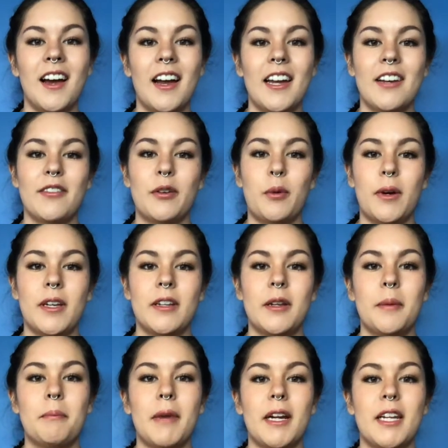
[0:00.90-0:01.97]
Hi everyone,
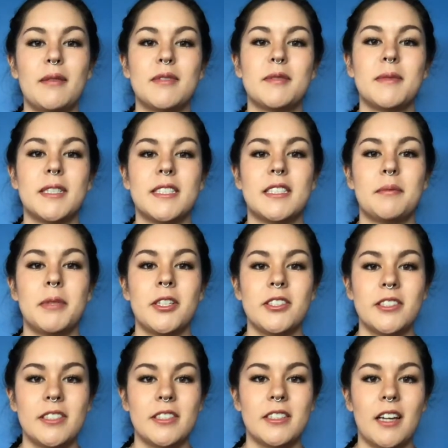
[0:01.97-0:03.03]
my name is Melissa
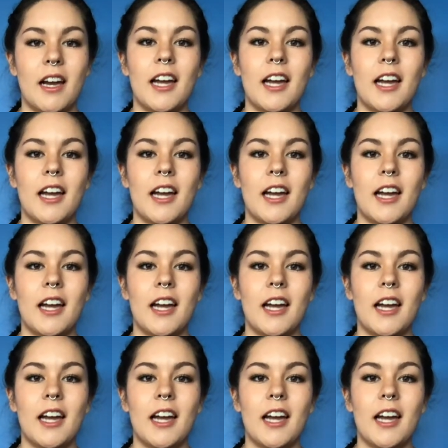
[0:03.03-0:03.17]
Pearson.